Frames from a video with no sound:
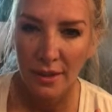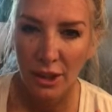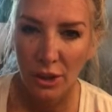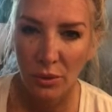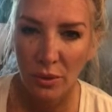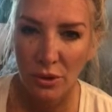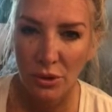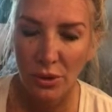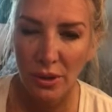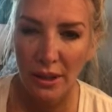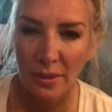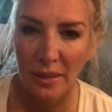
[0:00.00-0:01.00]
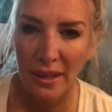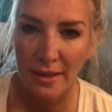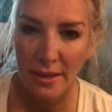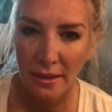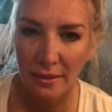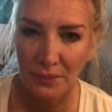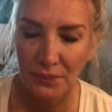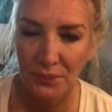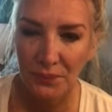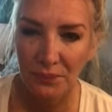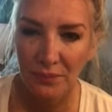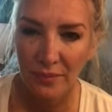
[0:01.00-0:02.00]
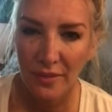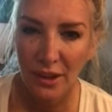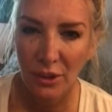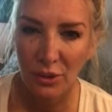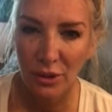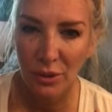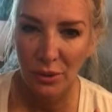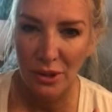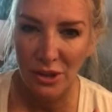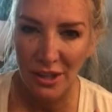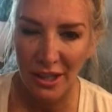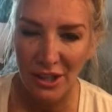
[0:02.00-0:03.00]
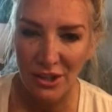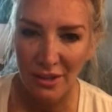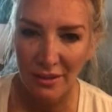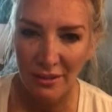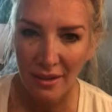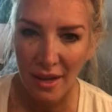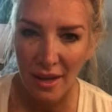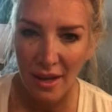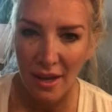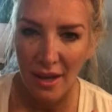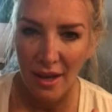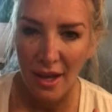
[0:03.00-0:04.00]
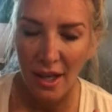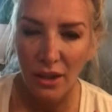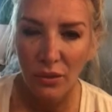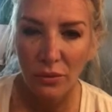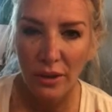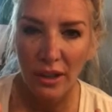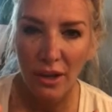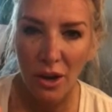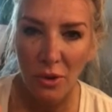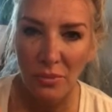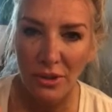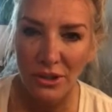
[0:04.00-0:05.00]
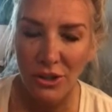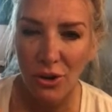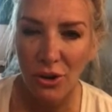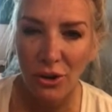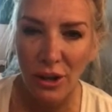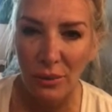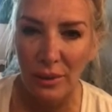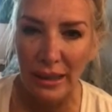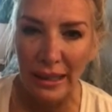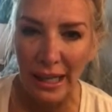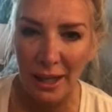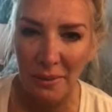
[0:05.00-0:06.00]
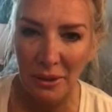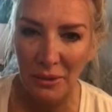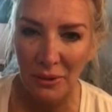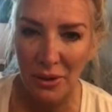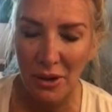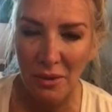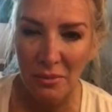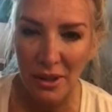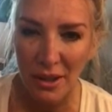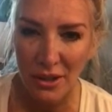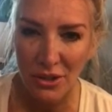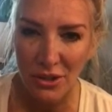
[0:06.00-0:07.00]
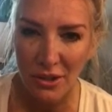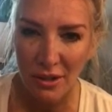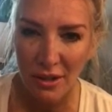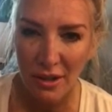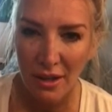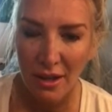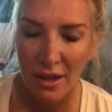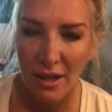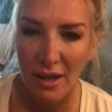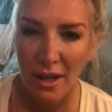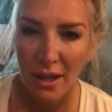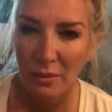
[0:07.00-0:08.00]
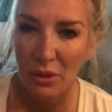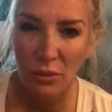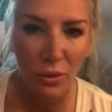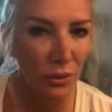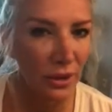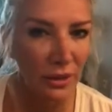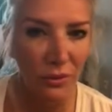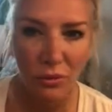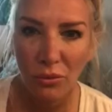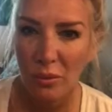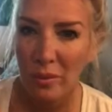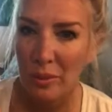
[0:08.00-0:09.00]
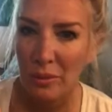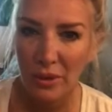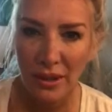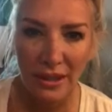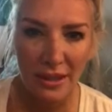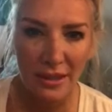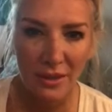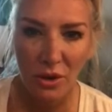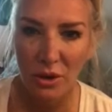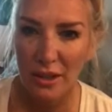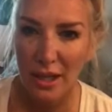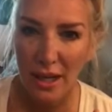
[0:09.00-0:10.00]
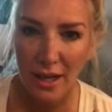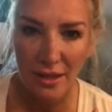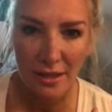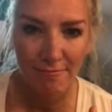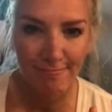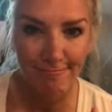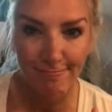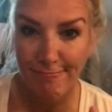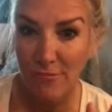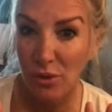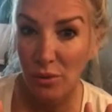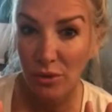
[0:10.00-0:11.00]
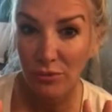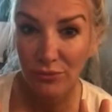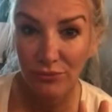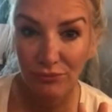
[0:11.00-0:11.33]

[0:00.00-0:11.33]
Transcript: You are truly amazing. You're the origination. And if we accomplish all that we came here to accomplish, you won't even remember these dark days. You won't.